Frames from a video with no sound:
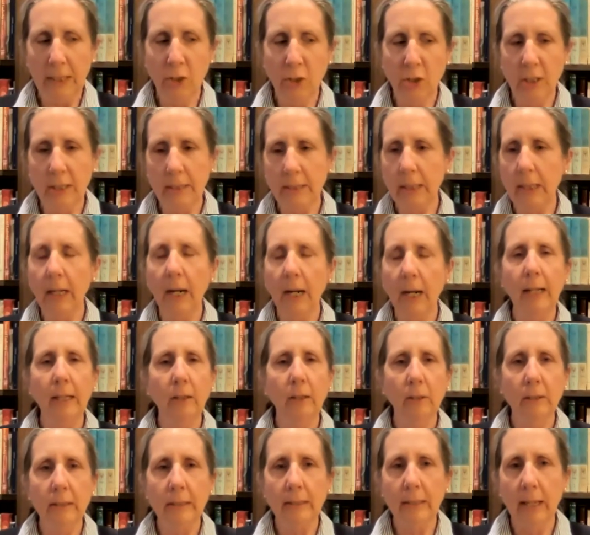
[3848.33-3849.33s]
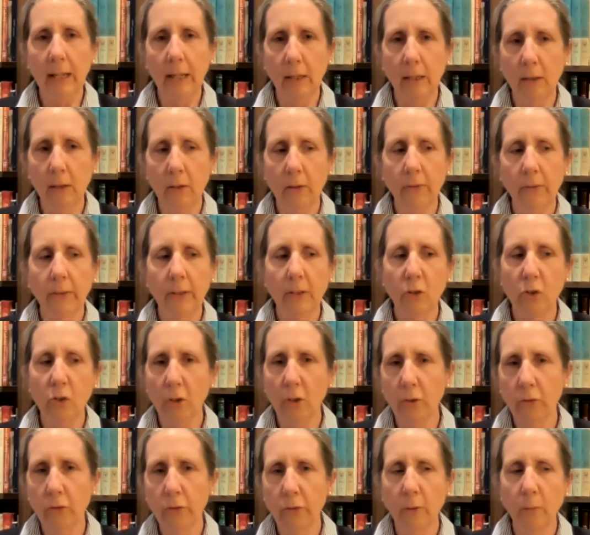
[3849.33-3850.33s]
and she said, I could tell the
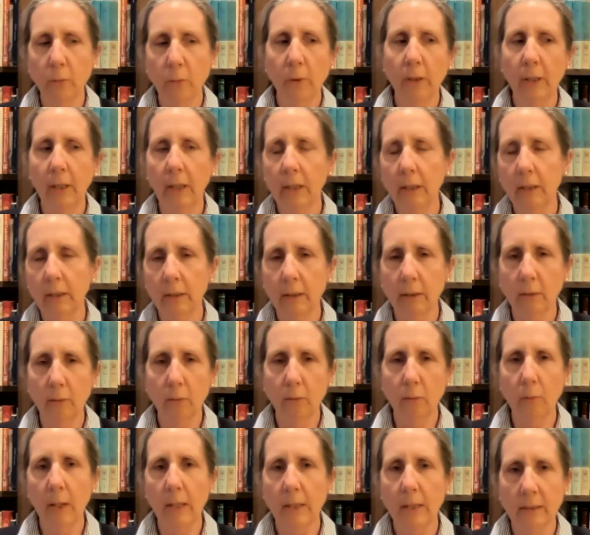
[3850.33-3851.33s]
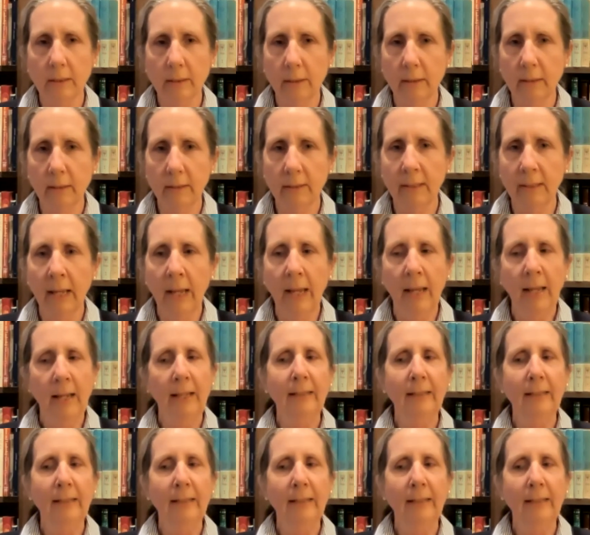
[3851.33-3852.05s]
children were getting a little restless